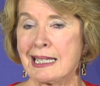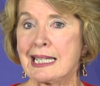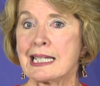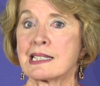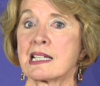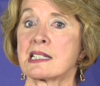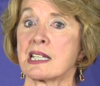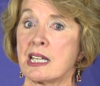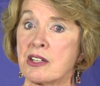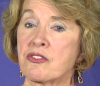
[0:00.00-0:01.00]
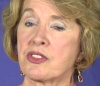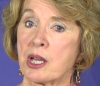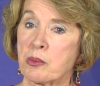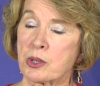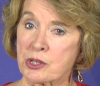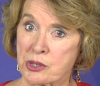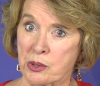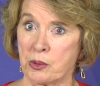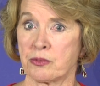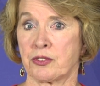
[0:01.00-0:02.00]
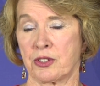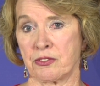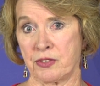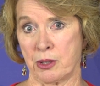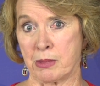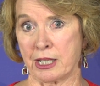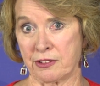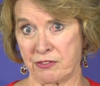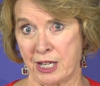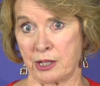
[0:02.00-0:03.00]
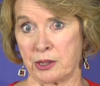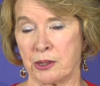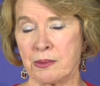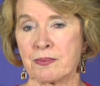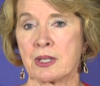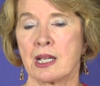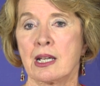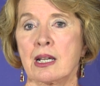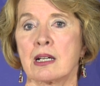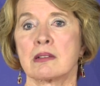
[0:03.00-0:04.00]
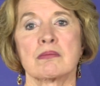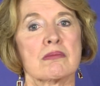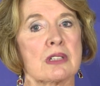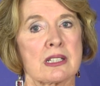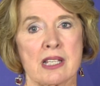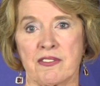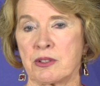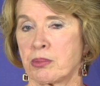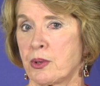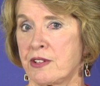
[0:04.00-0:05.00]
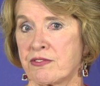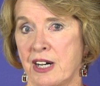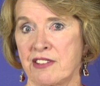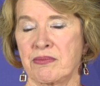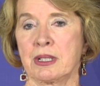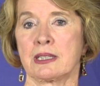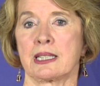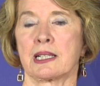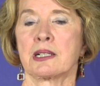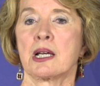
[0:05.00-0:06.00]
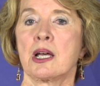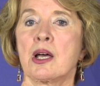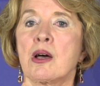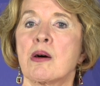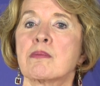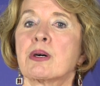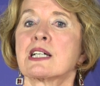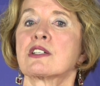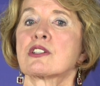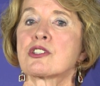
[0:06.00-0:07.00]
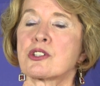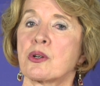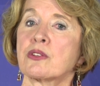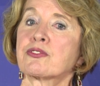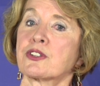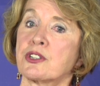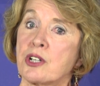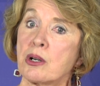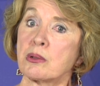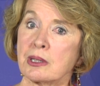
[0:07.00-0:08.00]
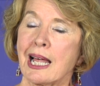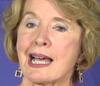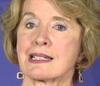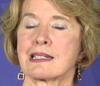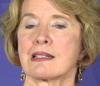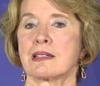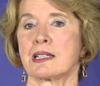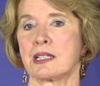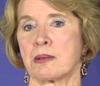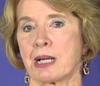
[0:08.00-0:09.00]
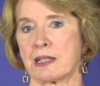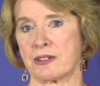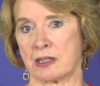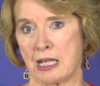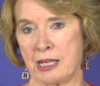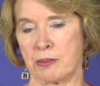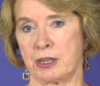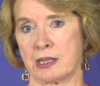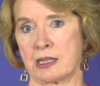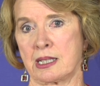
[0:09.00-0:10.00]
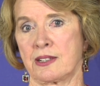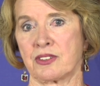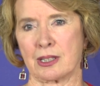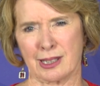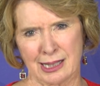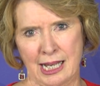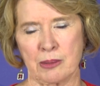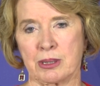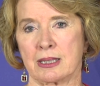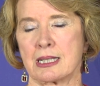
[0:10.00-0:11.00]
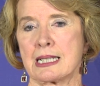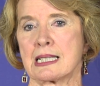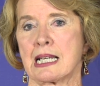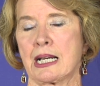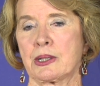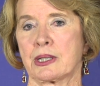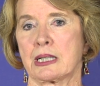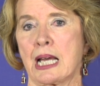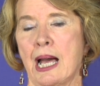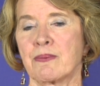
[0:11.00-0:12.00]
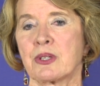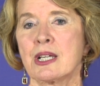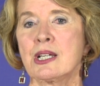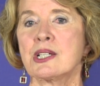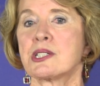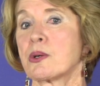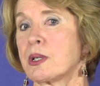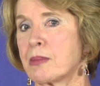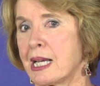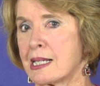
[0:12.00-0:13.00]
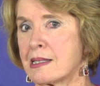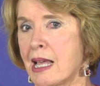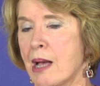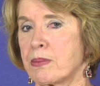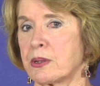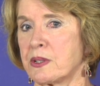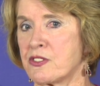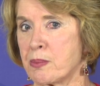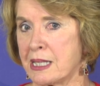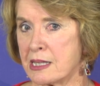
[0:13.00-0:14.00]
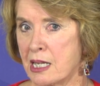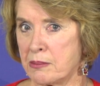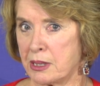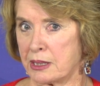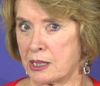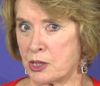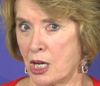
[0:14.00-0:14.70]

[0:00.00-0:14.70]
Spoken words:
it's as if they were sold for their fair market value, the $7.5 million, but sold for no less than the amount of the liability if the liability is higher than that. So in my example, we've spent $10 million.